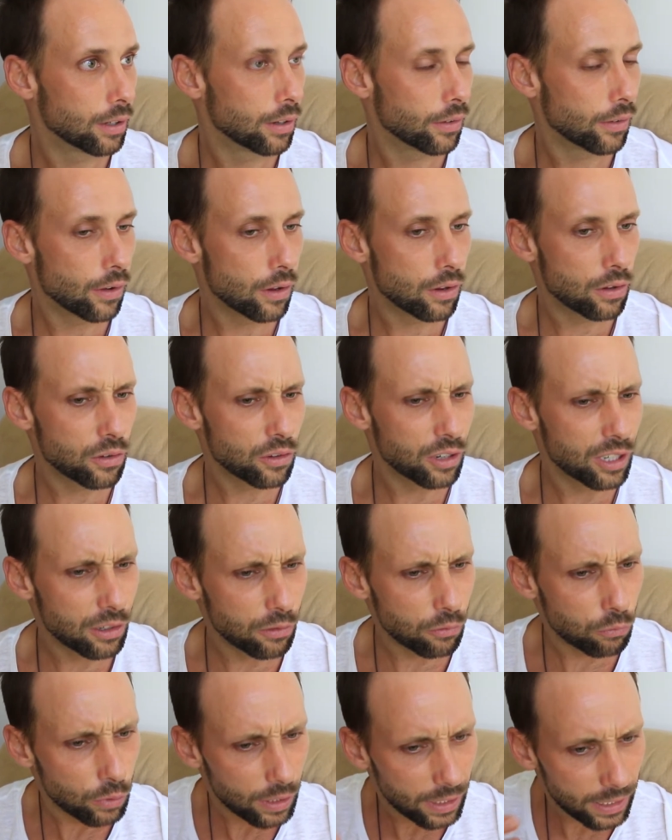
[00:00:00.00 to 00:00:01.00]

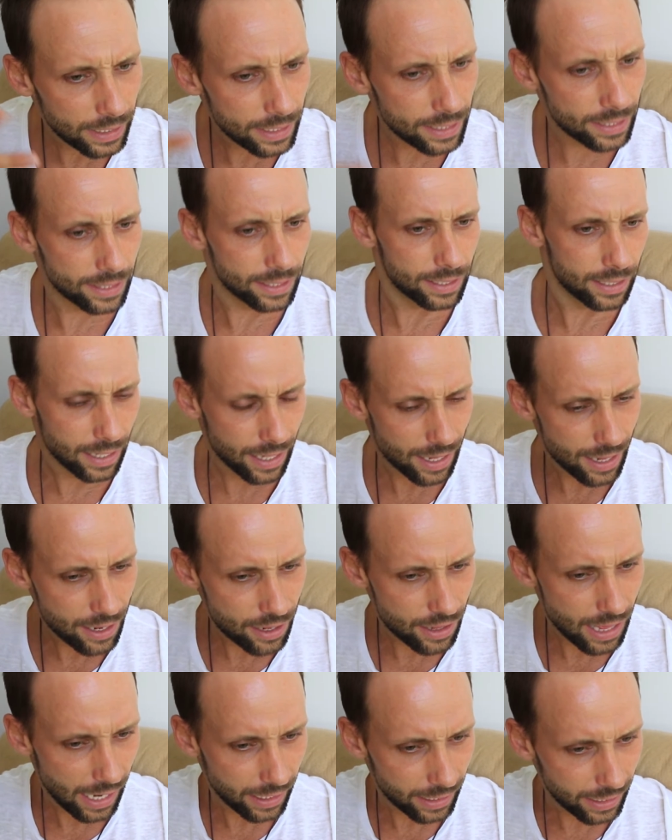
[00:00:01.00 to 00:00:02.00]
Release
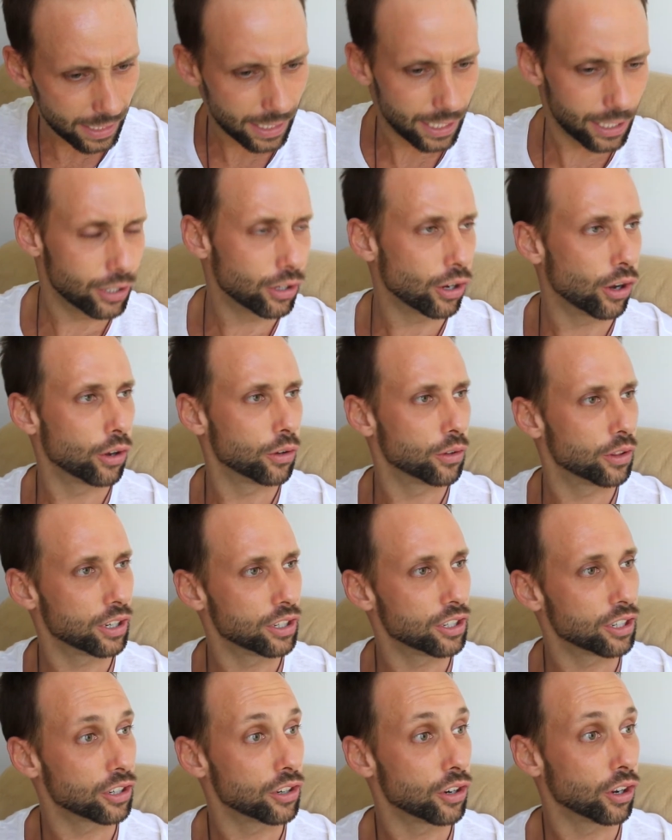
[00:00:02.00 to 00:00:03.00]
that ego that
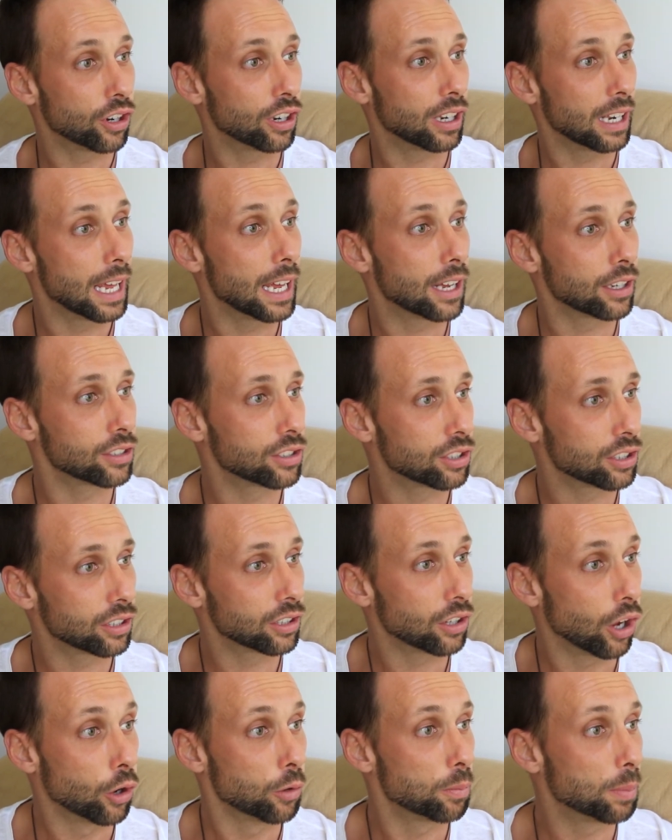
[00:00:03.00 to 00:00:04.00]
you're not allowed
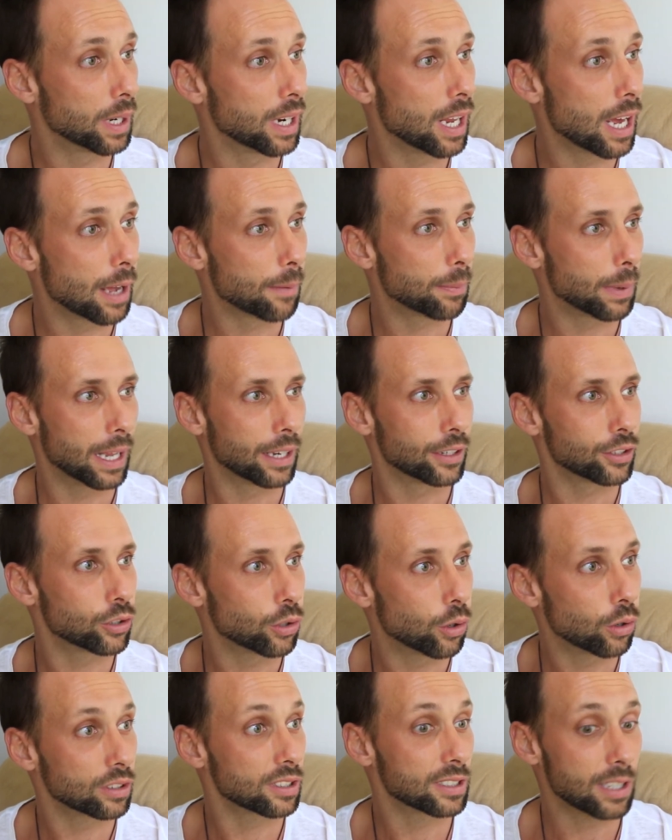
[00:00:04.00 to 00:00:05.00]
to open up and
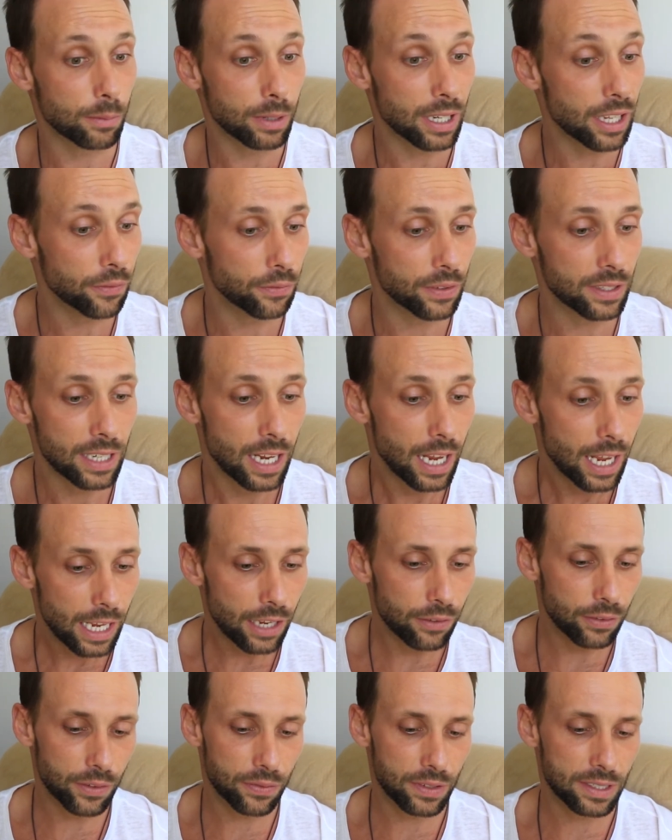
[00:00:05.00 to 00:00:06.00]
talk to someone.
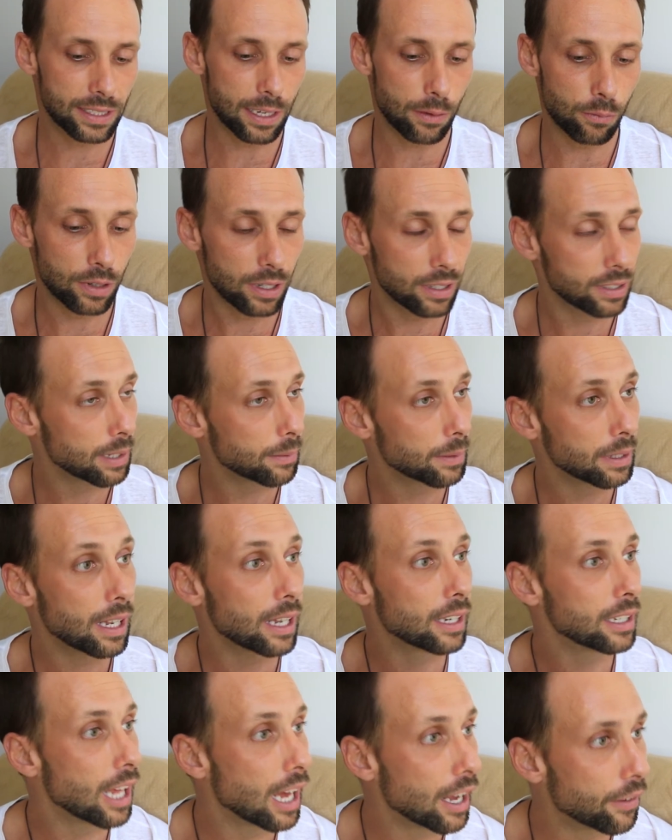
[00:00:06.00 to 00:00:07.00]
Even if it's something
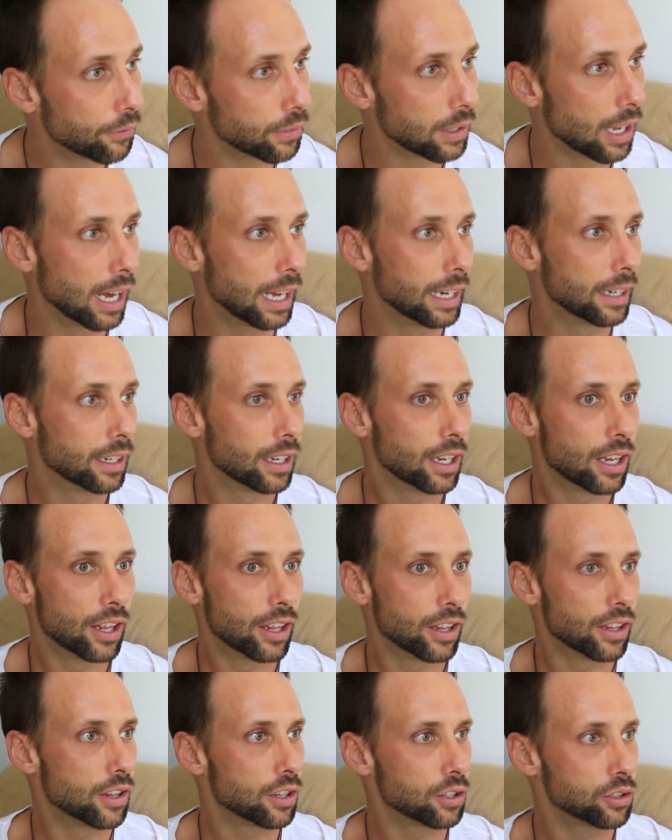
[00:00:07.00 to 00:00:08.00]
like Lifeline,
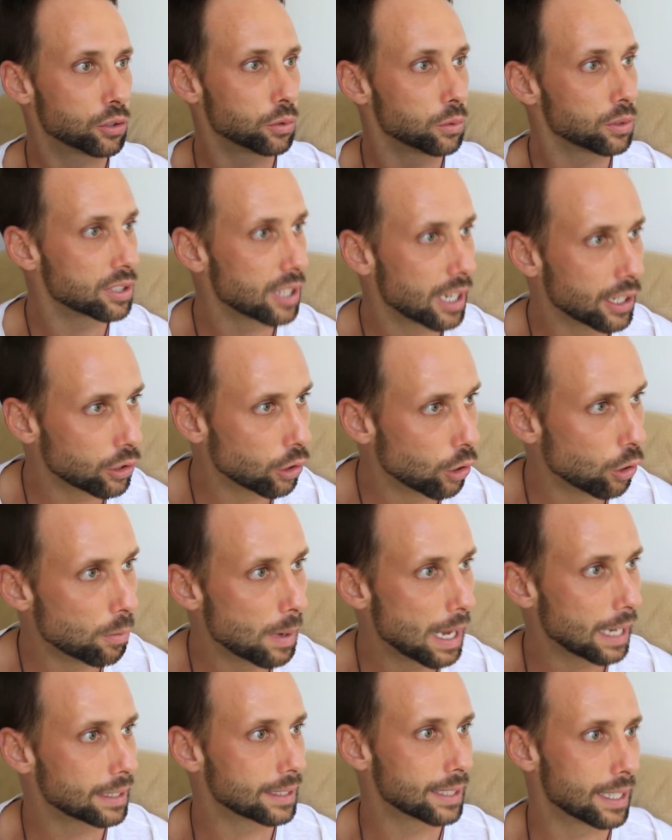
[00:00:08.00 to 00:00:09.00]
the Suicide
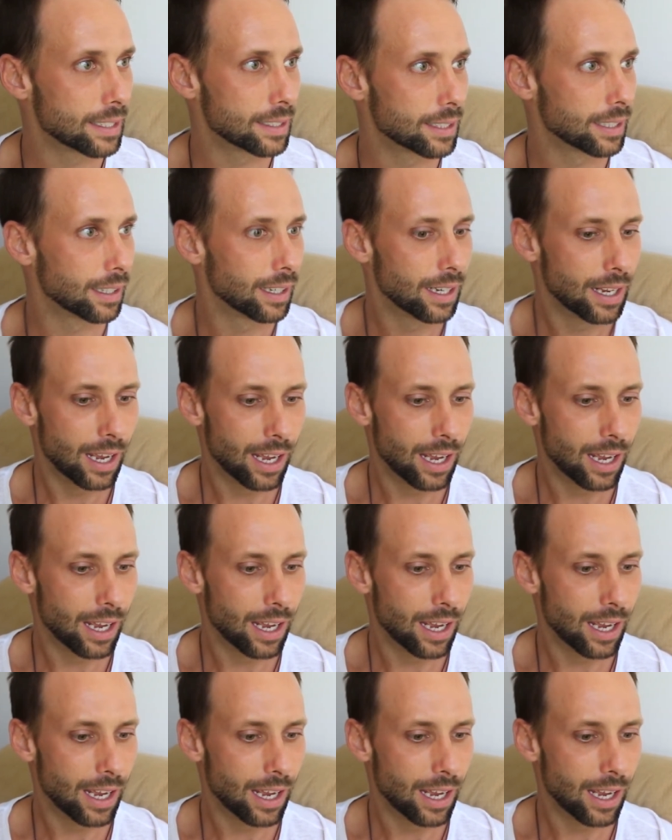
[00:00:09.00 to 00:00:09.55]
Callback Center,